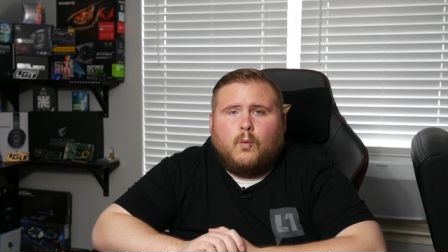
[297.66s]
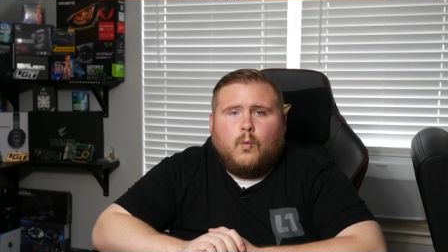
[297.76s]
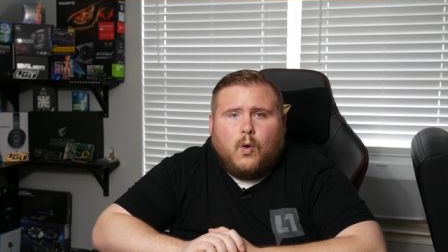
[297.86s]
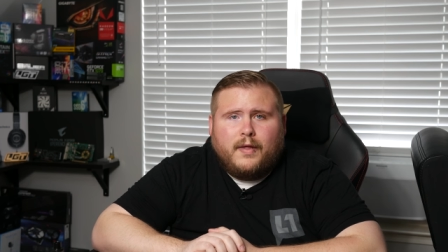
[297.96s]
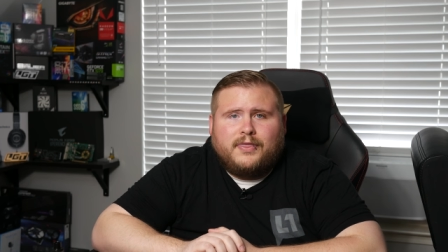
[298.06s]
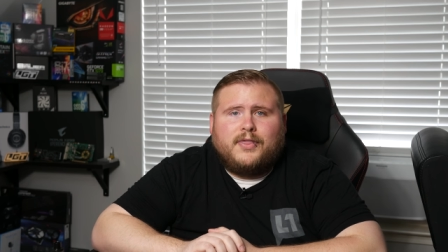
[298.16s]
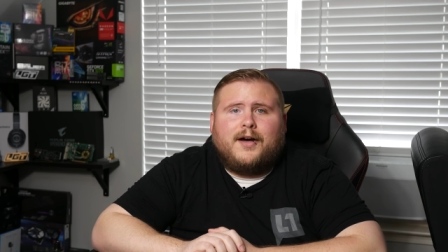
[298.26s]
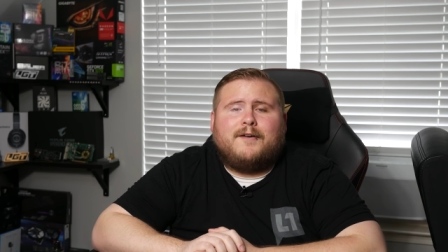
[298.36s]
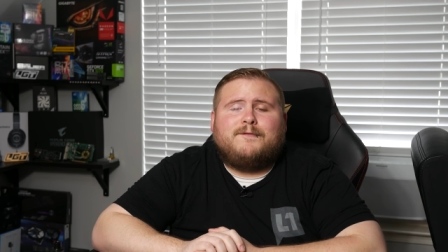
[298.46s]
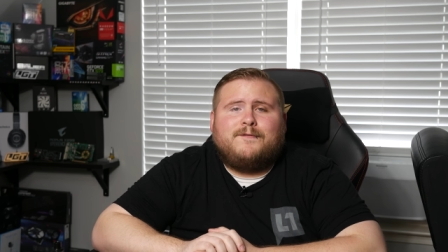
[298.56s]
What
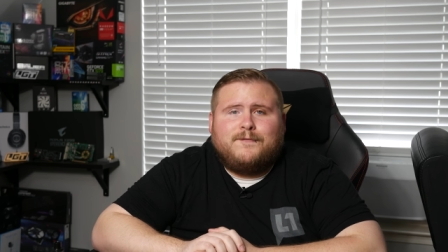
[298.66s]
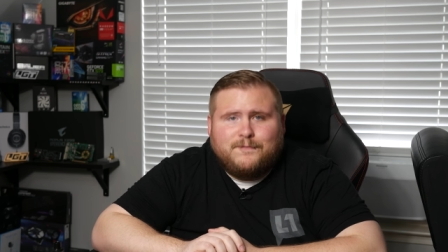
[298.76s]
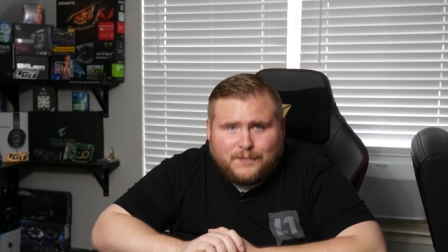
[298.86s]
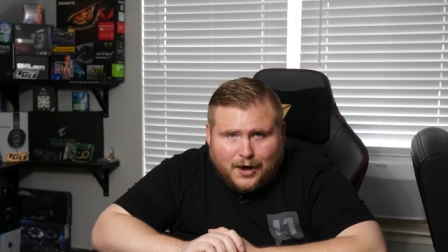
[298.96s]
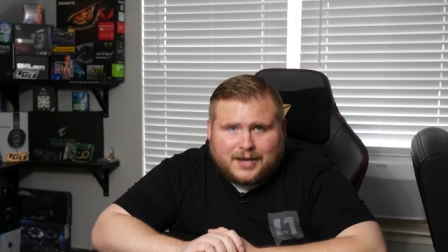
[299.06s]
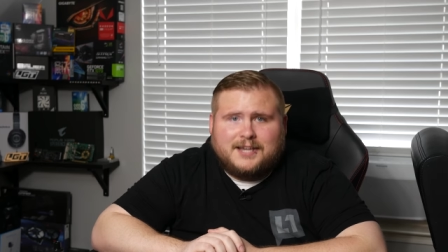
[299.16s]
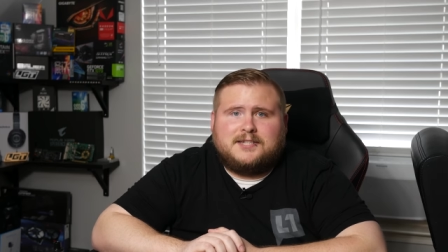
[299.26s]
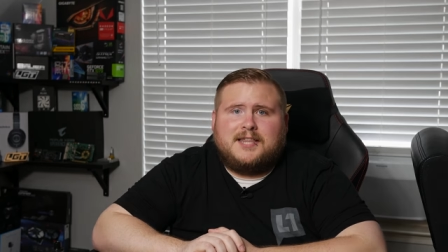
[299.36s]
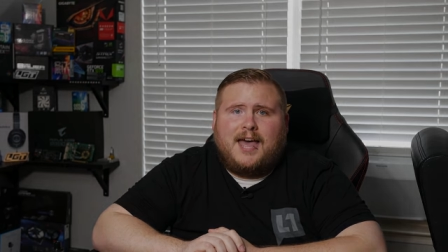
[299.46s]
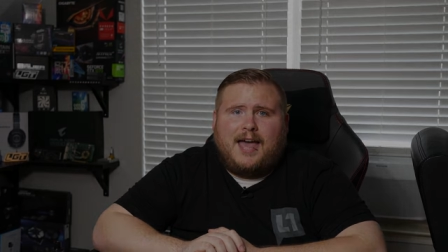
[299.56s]
the
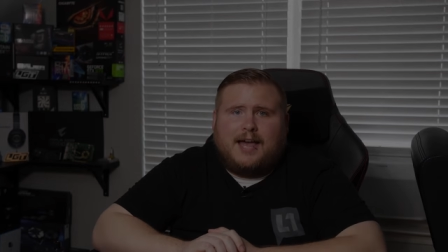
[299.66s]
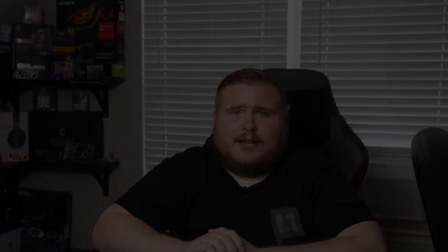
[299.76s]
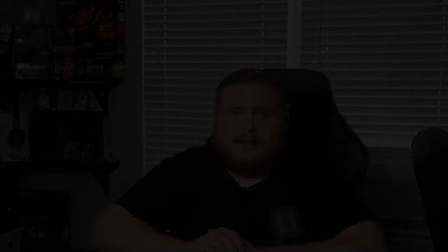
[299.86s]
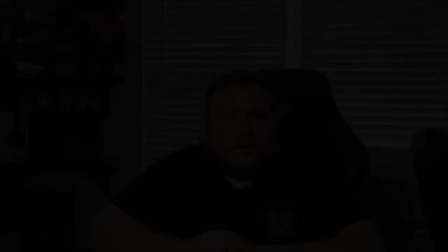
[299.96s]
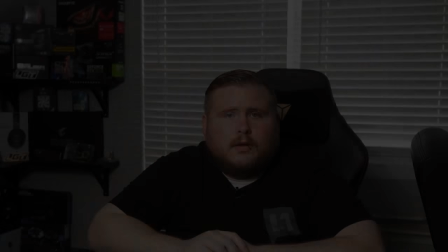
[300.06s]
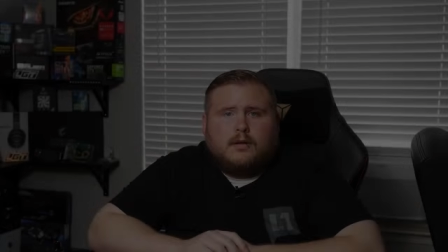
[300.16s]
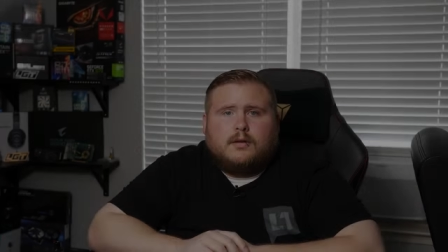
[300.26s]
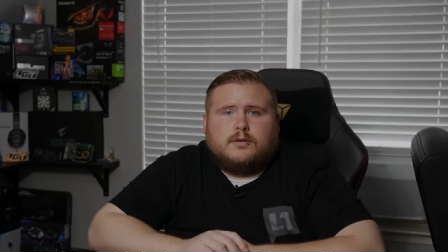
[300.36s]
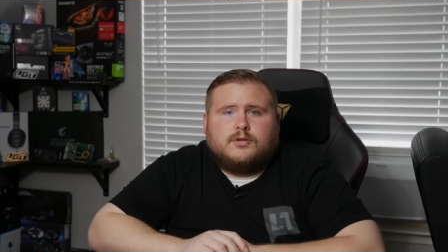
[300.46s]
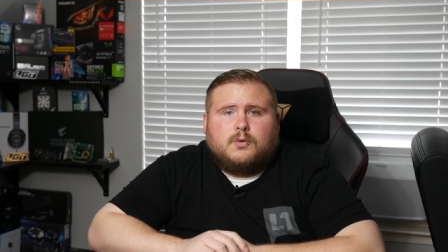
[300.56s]
is that?
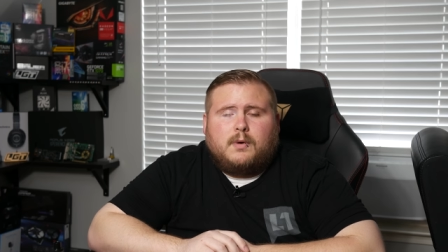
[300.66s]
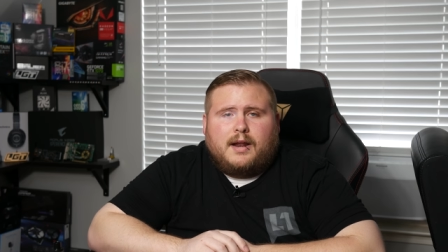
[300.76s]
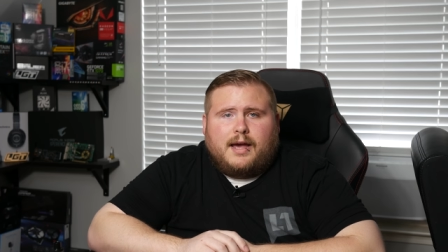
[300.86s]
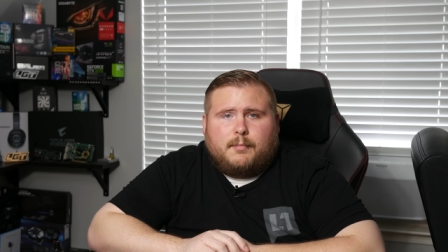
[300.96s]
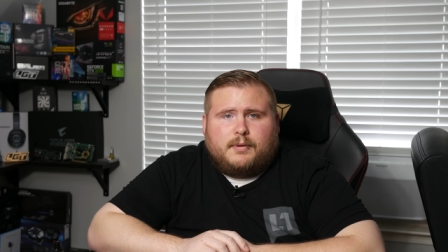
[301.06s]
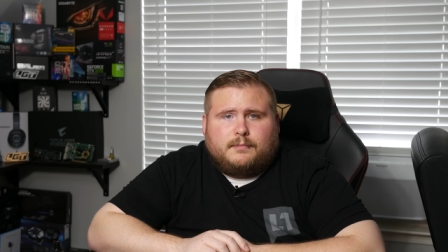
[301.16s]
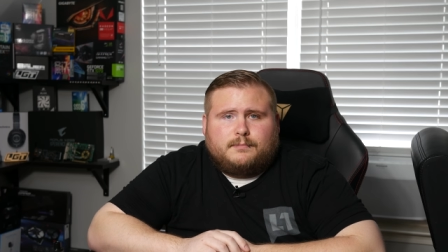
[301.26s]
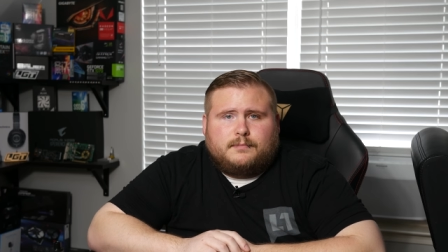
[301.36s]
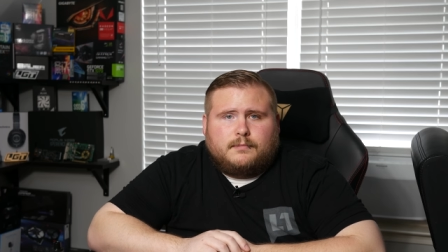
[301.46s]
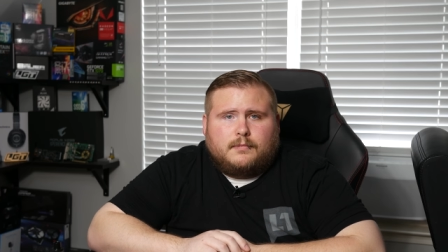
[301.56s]
So what happened?
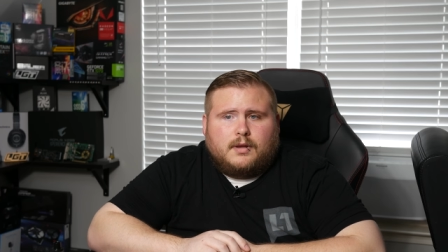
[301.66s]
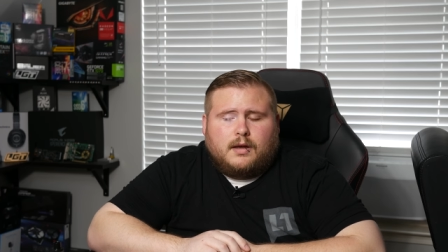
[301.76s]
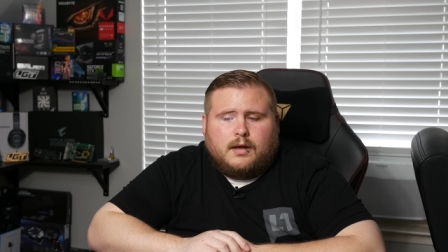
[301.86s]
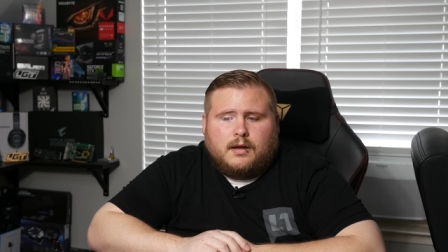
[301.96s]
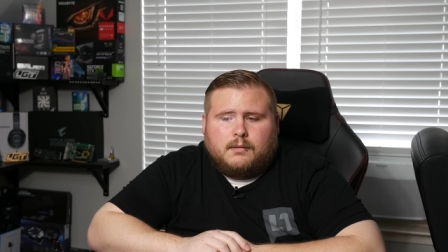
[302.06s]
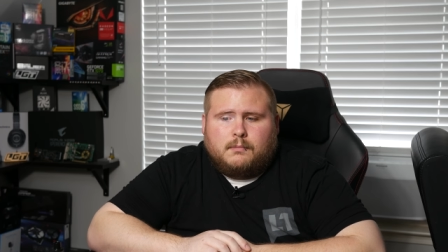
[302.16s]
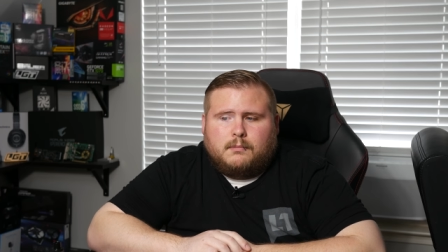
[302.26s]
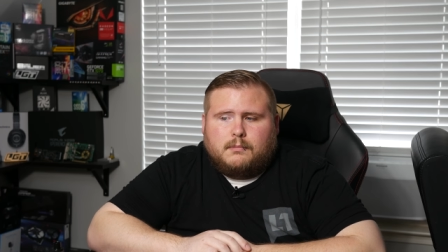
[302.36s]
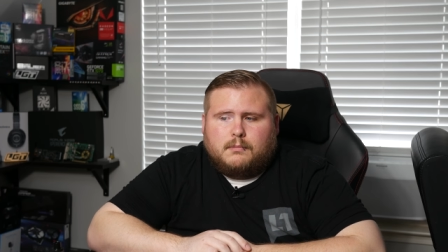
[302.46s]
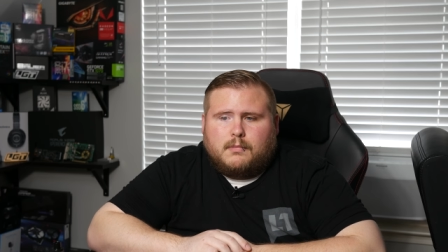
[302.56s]

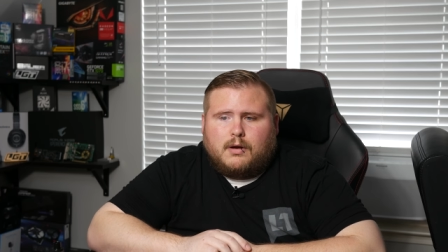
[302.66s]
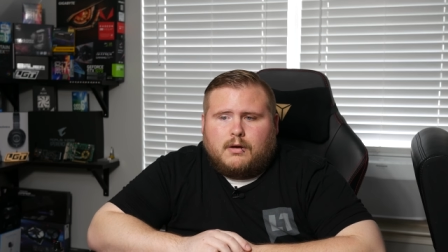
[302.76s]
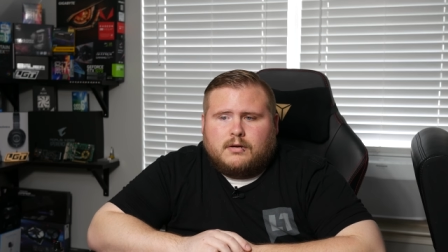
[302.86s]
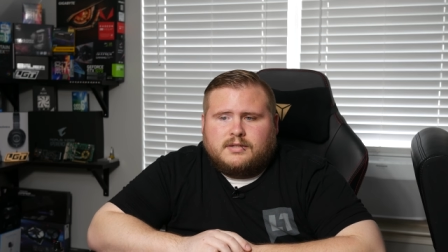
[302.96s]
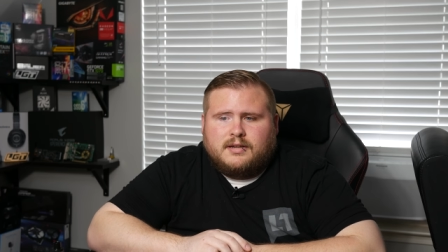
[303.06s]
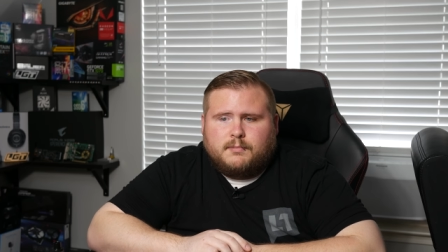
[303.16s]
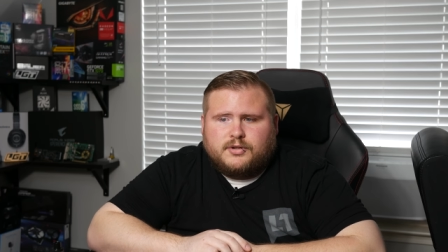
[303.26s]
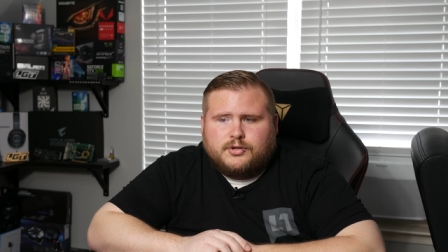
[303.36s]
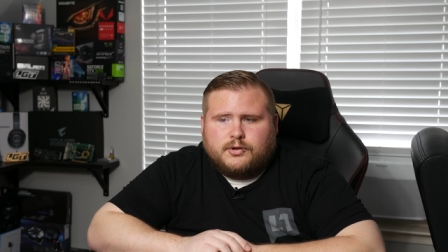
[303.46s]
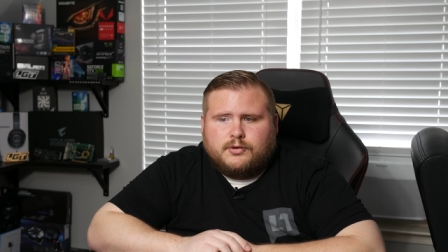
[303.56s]
Um, our
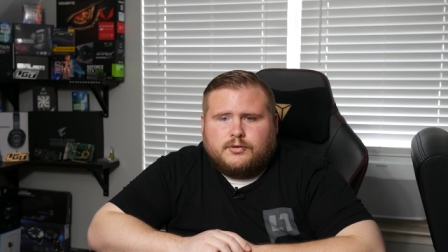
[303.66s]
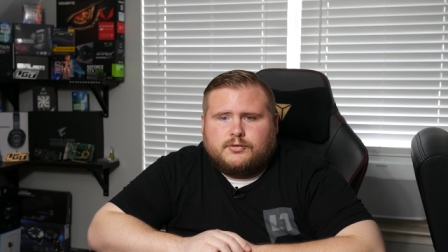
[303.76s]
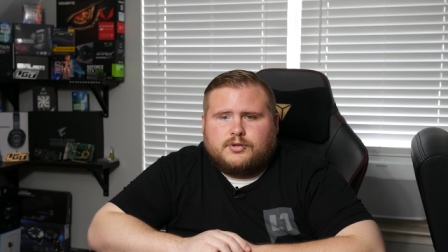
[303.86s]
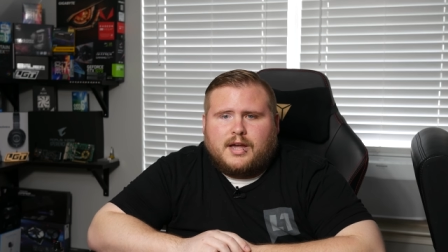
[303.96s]
temperatures,